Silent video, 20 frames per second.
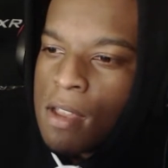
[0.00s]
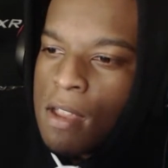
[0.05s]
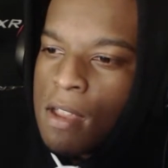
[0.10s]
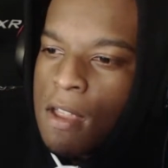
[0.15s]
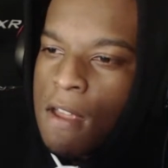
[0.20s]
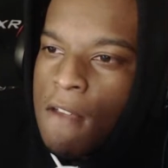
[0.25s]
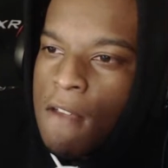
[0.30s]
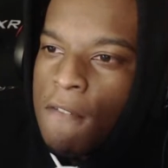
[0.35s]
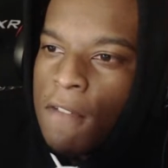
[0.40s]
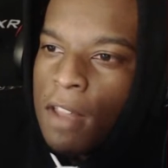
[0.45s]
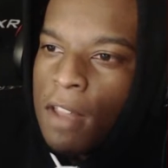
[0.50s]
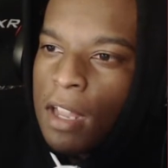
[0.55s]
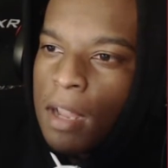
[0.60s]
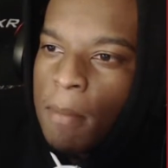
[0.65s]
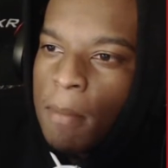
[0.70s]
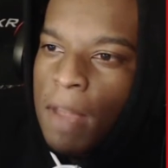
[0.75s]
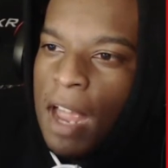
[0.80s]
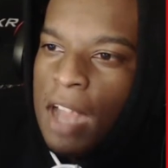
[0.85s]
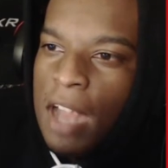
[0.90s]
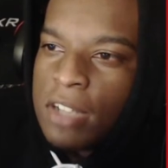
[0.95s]
feel like
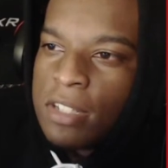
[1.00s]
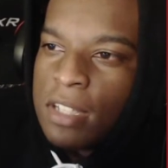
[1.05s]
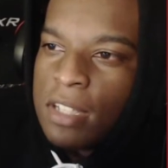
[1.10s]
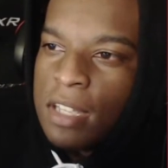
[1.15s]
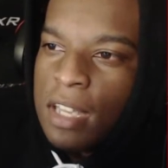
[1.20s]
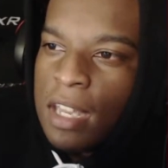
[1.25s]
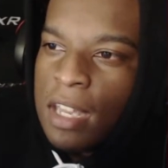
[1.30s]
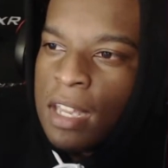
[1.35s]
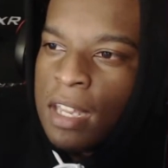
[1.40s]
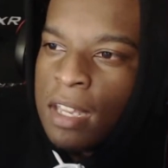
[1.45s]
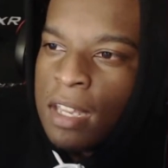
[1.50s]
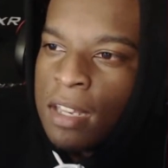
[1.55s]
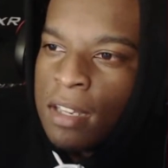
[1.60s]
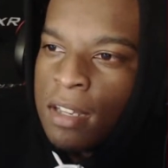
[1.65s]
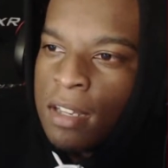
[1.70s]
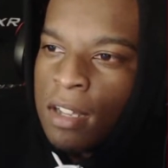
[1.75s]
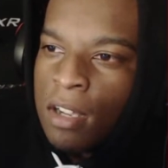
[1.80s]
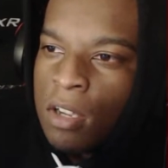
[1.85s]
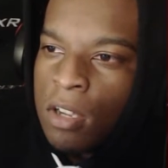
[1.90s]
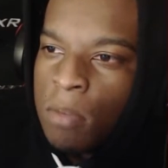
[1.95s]
I'm actually in
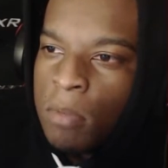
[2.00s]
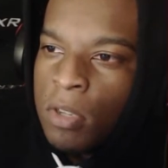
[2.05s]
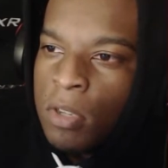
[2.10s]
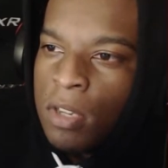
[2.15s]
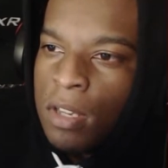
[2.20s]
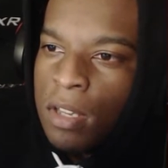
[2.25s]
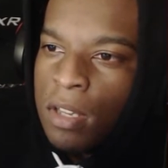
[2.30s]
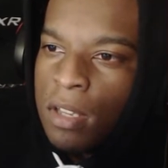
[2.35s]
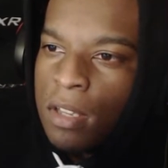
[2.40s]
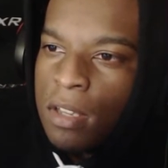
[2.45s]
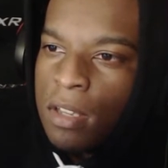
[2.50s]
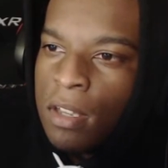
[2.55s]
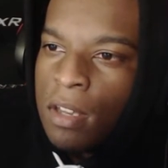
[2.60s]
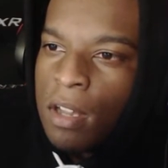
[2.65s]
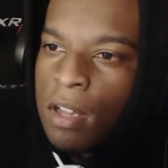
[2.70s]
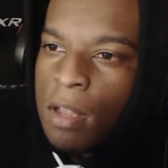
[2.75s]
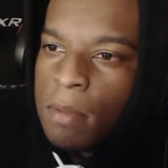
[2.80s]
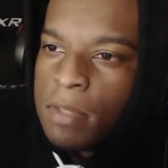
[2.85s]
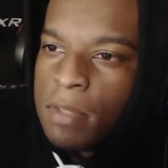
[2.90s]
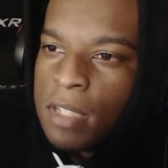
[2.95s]
a community. You know
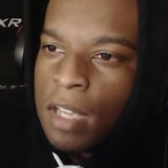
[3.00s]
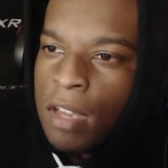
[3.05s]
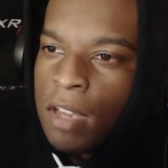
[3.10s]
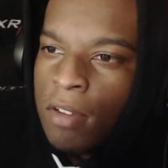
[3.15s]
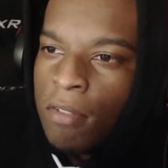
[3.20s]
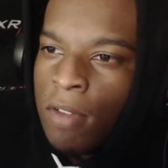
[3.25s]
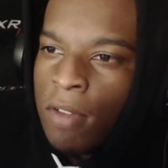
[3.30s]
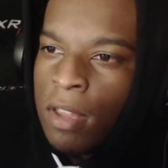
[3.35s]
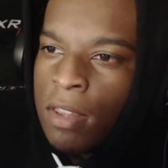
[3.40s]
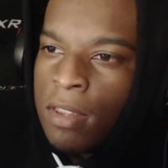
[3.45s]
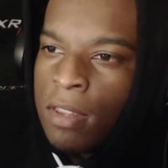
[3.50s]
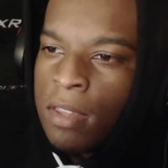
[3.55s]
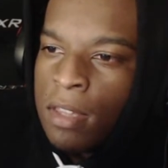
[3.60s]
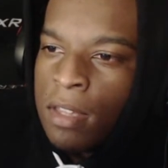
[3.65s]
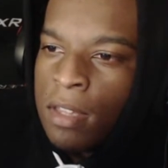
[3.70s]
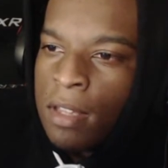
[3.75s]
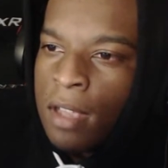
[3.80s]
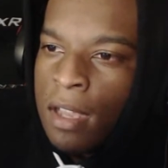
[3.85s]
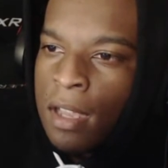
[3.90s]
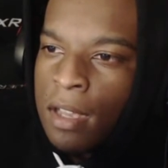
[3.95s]
what I'm saying? Rather than
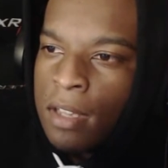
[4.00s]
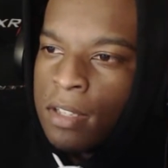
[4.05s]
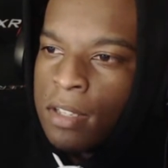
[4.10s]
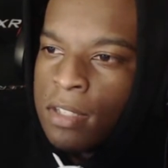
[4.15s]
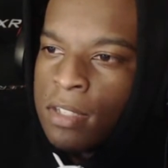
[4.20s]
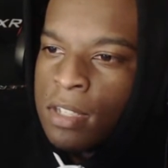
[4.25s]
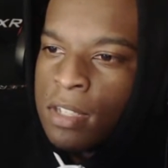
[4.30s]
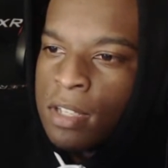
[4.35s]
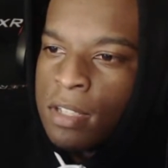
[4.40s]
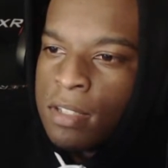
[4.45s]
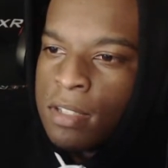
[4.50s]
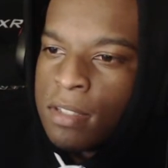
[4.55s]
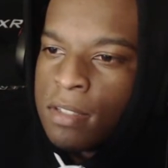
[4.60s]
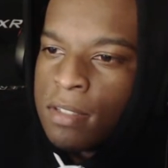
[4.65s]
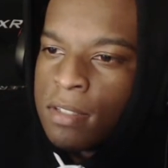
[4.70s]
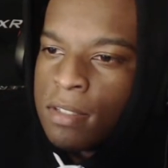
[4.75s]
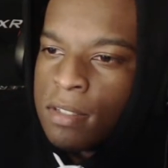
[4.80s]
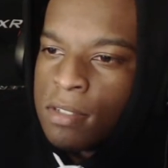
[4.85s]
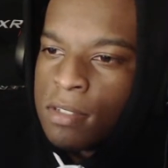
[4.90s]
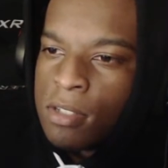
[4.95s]
like
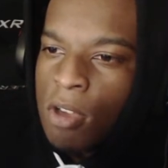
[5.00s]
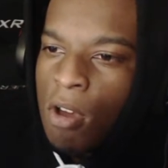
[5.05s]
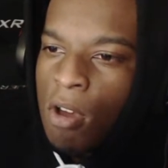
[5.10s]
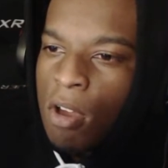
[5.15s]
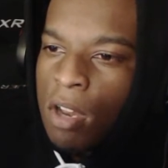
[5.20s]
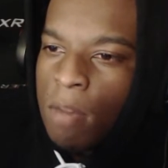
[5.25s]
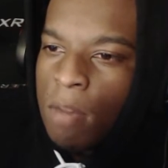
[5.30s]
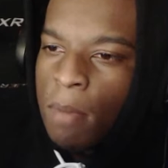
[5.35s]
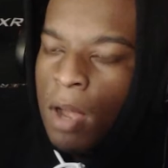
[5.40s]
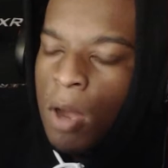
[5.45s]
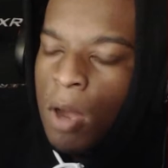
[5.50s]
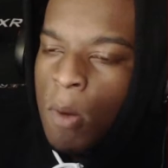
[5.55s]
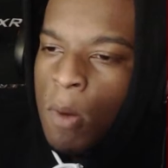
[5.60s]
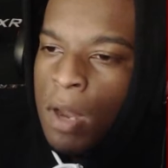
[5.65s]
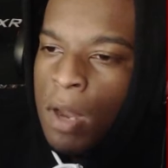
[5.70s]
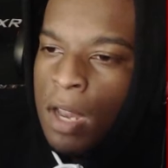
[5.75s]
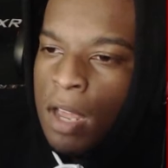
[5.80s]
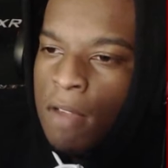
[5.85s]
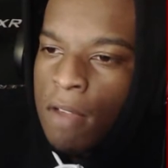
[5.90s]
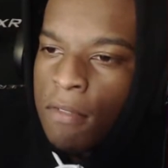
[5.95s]
just talking about
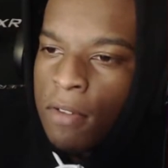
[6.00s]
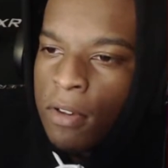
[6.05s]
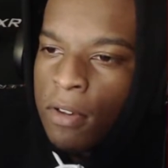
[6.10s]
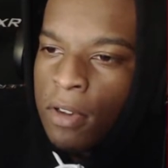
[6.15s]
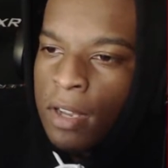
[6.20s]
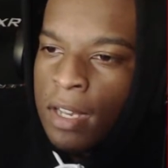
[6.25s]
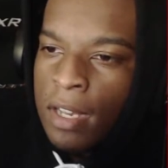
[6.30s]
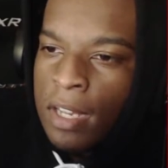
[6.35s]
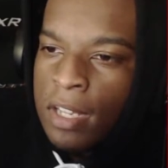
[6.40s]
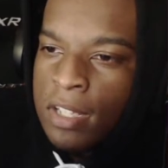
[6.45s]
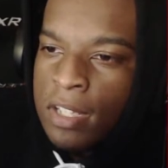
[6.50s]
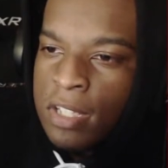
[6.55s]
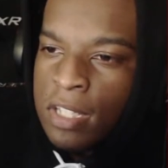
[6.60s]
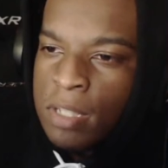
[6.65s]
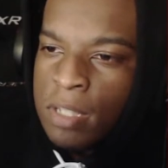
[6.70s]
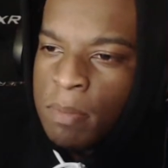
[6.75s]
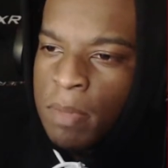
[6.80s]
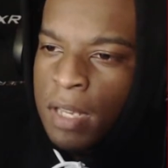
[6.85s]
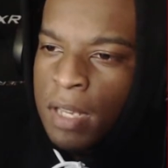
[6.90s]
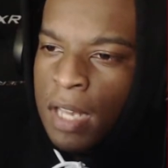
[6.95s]
whatever and it
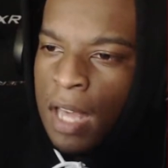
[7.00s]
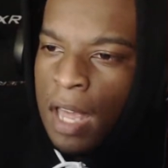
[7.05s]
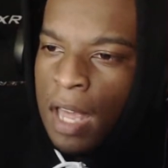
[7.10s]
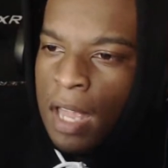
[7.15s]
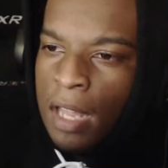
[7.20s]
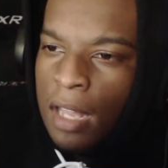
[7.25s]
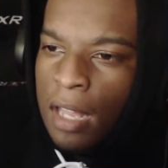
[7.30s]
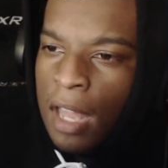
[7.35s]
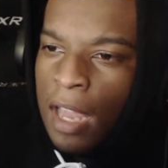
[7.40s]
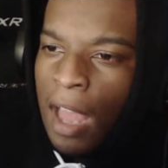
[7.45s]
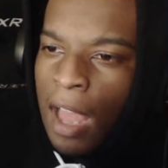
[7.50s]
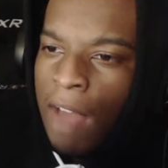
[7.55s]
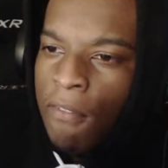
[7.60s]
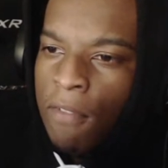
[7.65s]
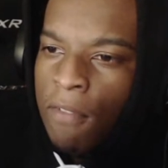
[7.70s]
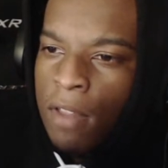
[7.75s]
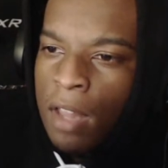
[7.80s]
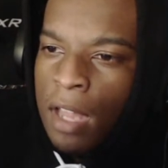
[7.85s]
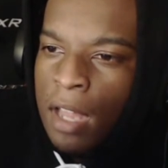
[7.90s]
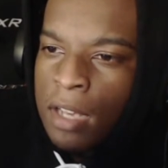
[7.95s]
just be that. Like I
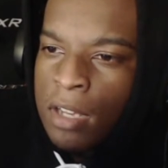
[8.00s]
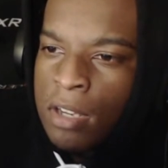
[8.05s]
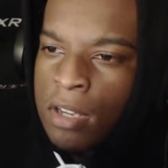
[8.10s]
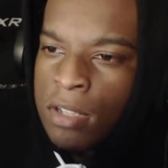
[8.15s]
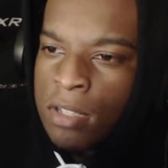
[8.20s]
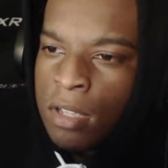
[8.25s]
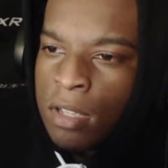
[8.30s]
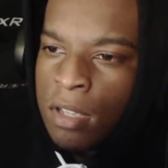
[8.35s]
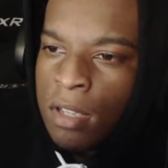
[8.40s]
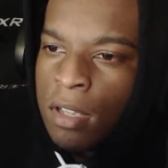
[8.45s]
feel like there's a